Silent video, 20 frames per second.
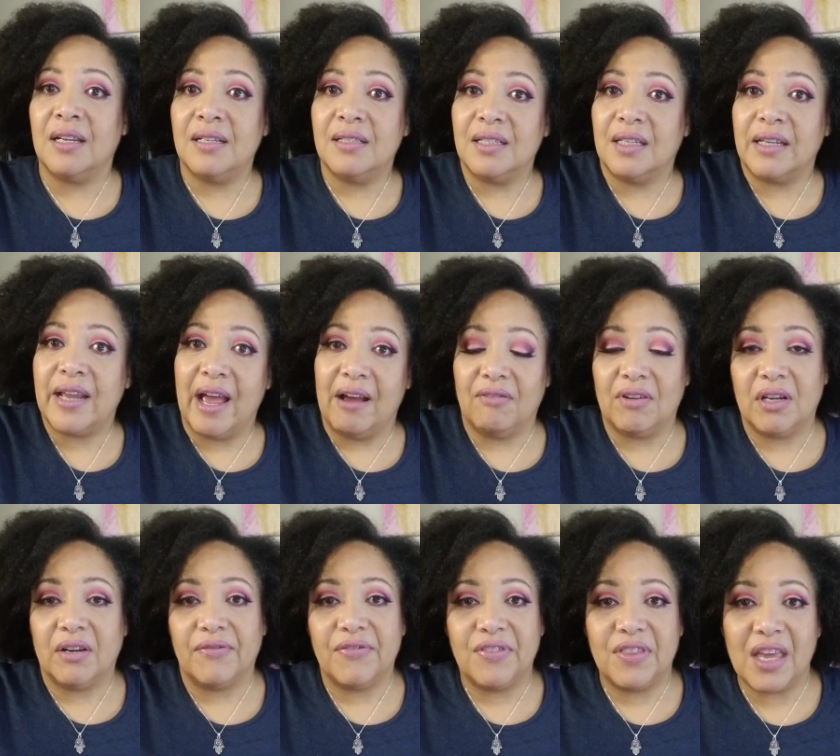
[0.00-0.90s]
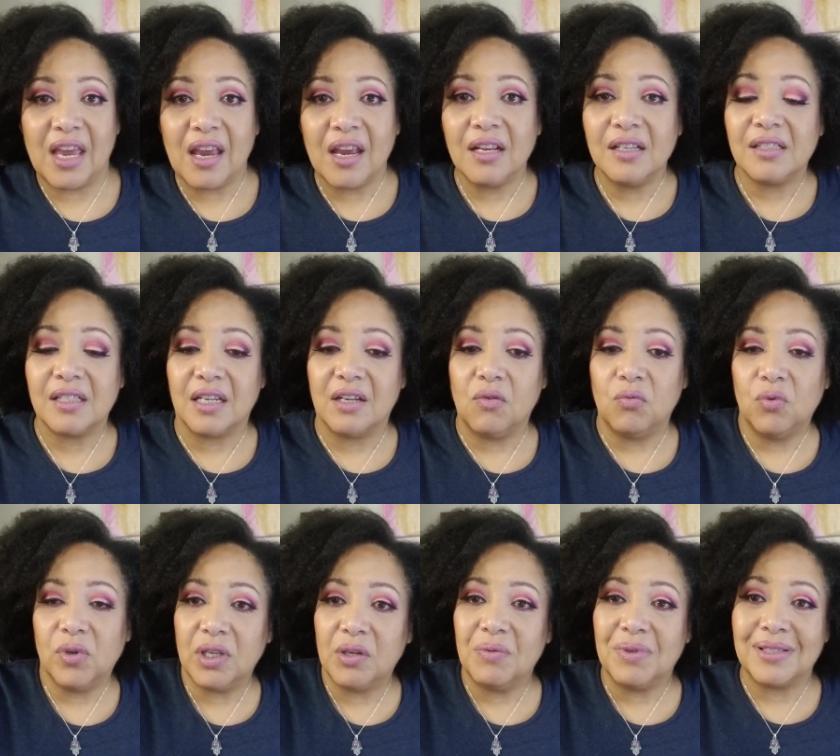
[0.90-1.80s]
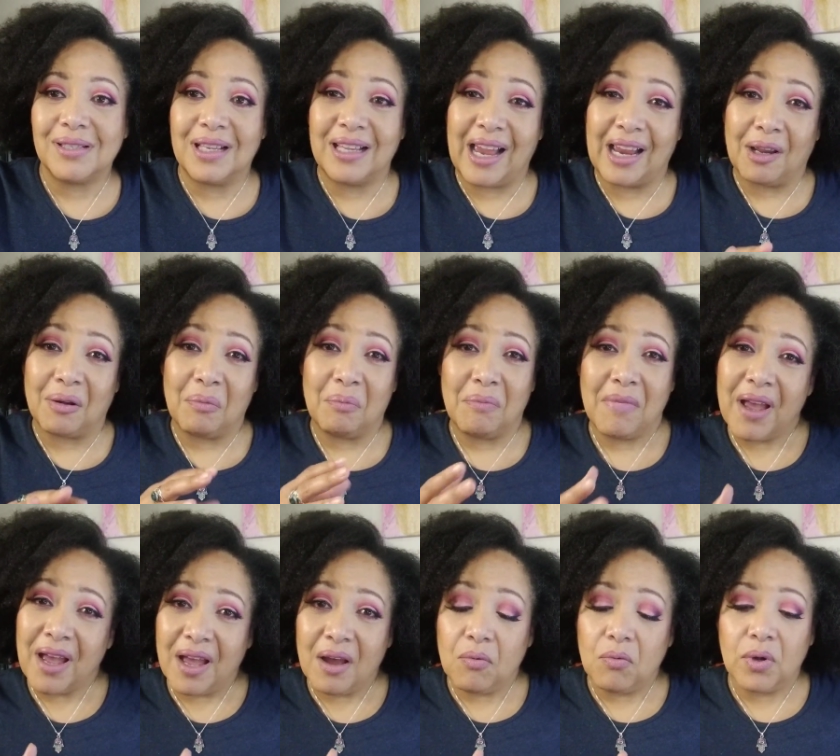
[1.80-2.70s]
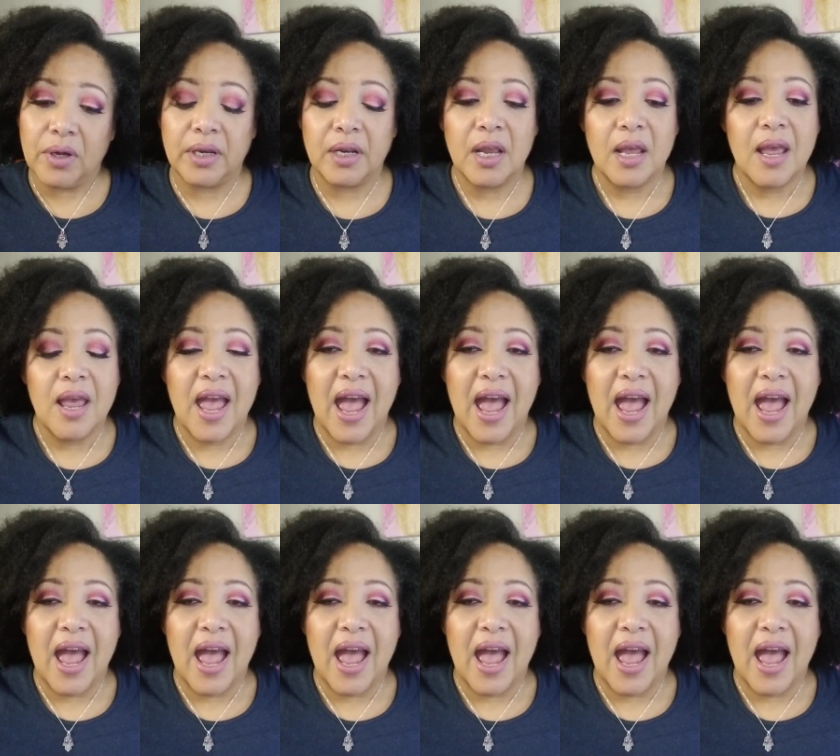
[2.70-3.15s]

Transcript: it didn't have enough things and it really was a, like a mud one.